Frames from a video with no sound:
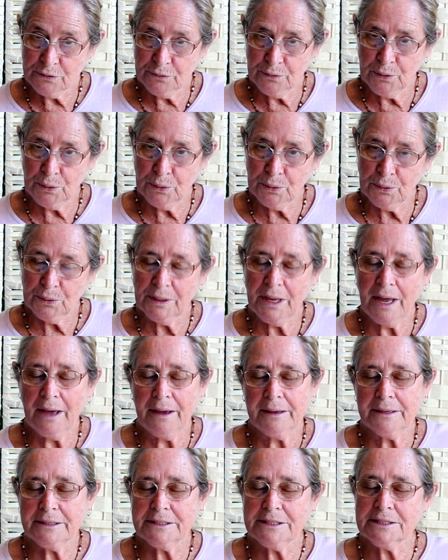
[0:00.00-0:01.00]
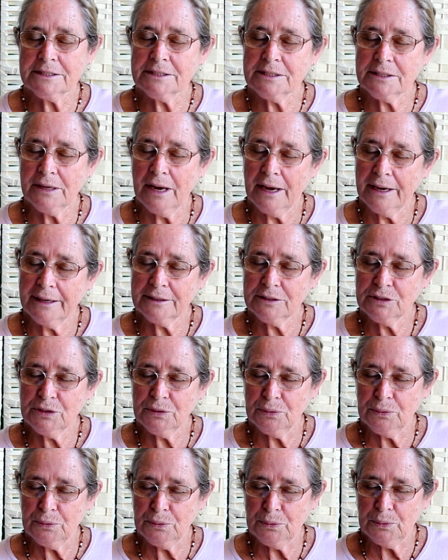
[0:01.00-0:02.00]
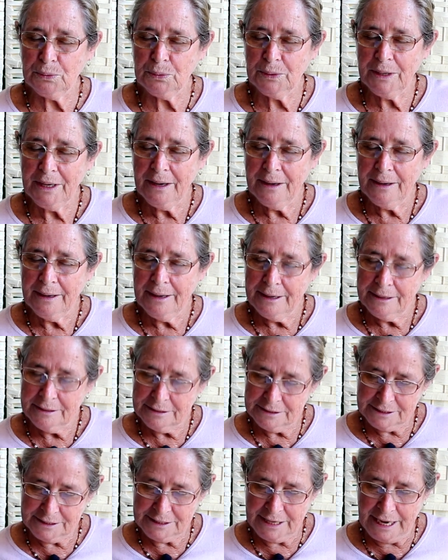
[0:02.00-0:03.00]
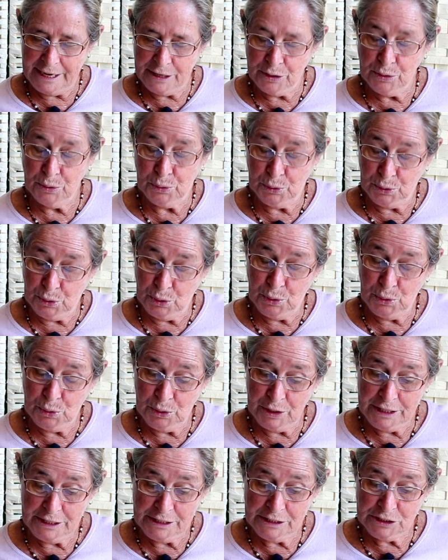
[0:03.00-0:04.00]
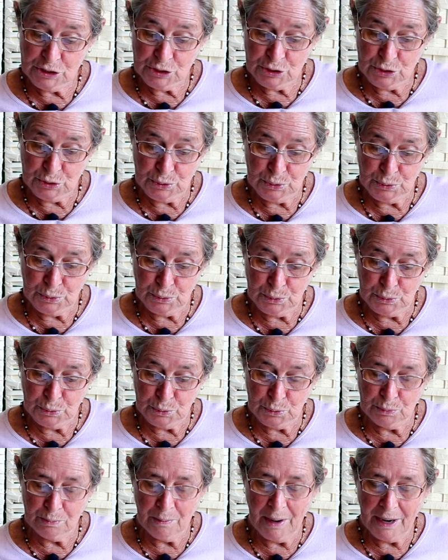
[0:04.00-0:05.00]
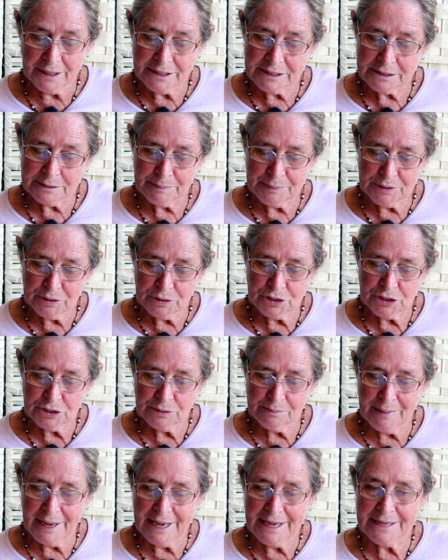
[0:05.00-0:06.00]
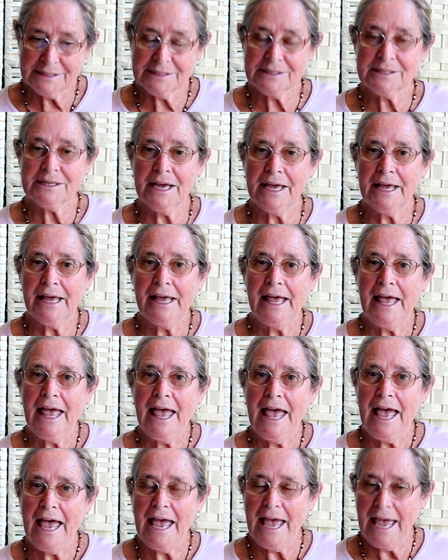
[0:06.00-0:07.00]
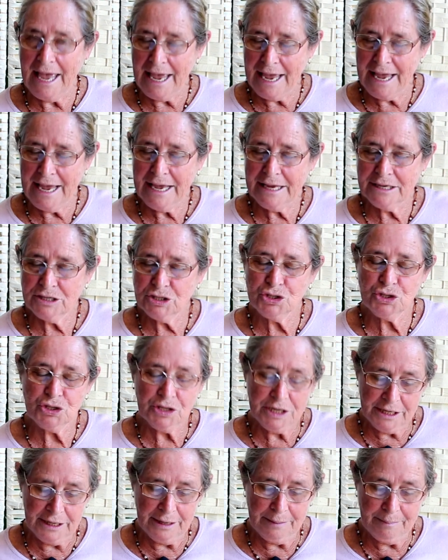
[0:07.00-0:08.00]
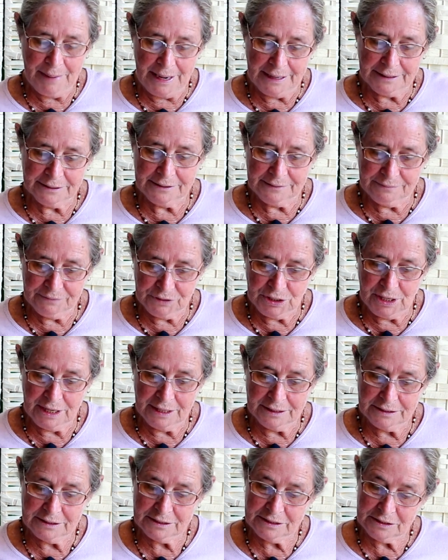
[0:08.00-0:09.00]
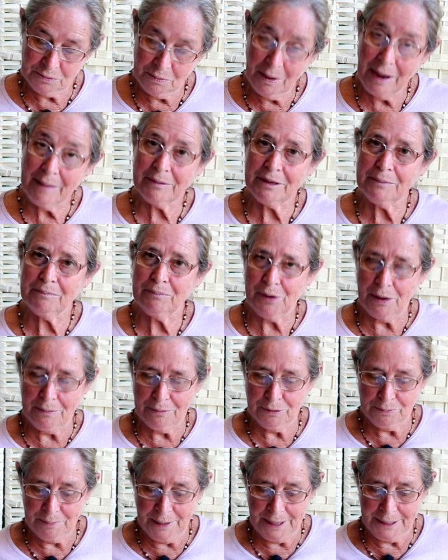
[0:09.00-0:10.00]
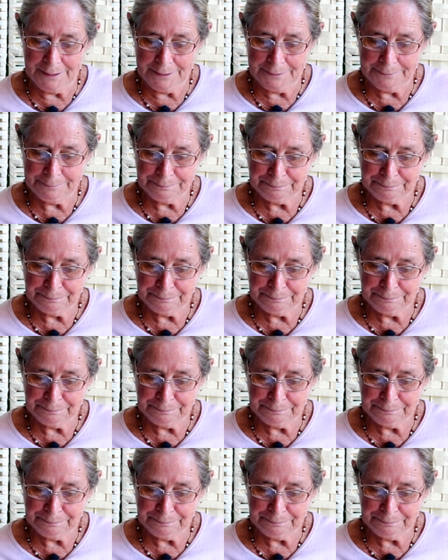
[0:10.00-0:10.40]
of all, I'd just like to say all glories to my spiritual master and Srila Bhaktivedanta Swami Prabhupada.